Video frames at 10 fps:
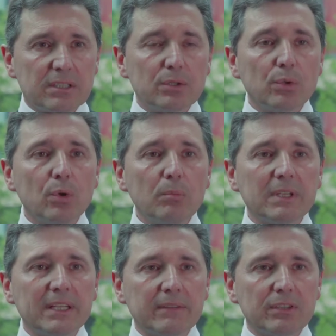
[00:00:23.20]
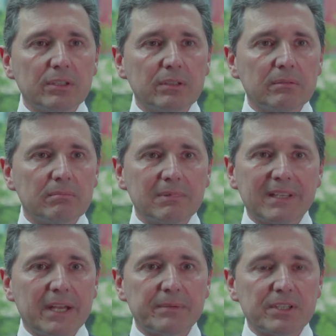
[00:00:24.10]
So normally, if you do
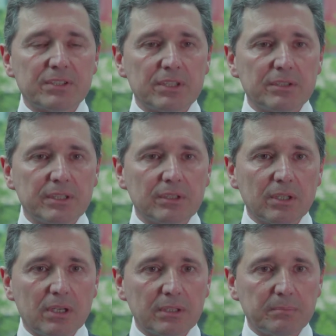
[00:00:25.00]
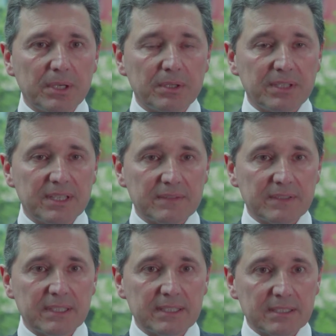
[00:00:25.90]
cataract surgery, you target both eyes
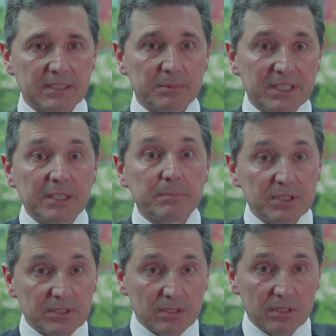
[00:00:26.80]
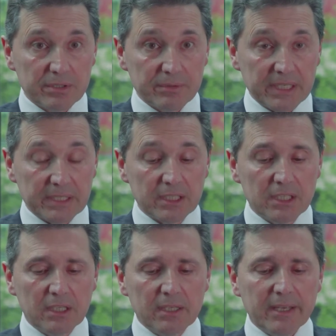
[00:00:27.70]
for distance, but then the person can't read.
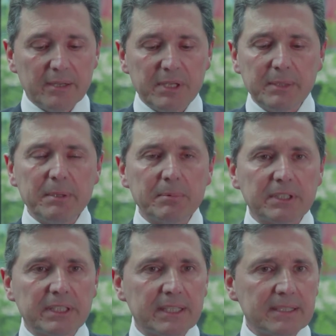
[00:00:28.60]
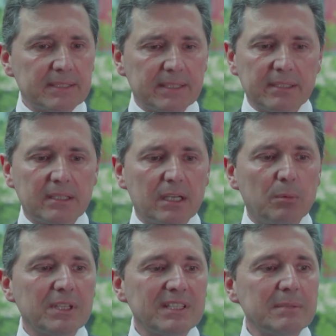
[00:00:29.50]
And many people today are saying, I
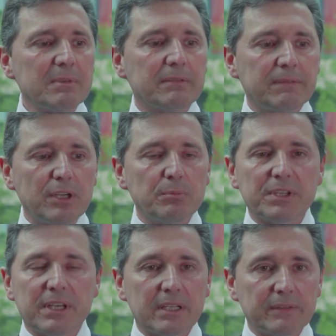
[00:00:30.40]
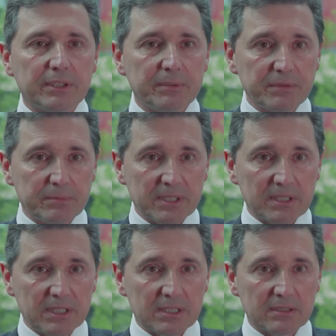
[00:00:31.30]
want to see my phone without having to reach for my
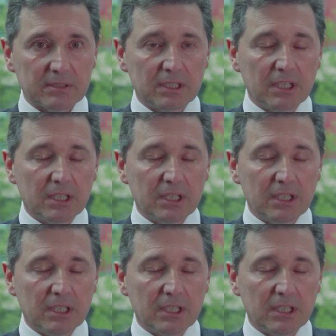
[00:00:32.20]
glasses.